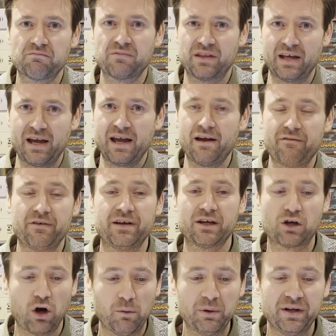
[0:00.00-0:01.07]
They are in
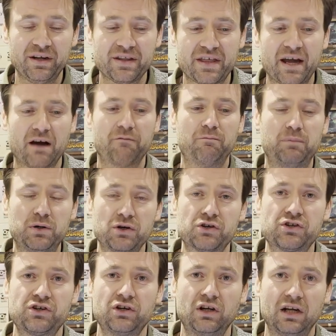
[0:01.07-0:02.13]
common, they have
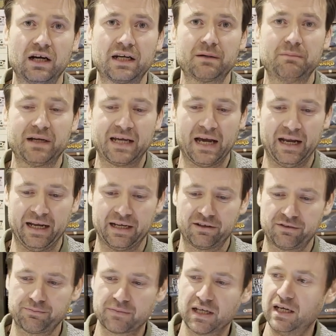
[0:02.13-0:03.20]
push your luck mechanics.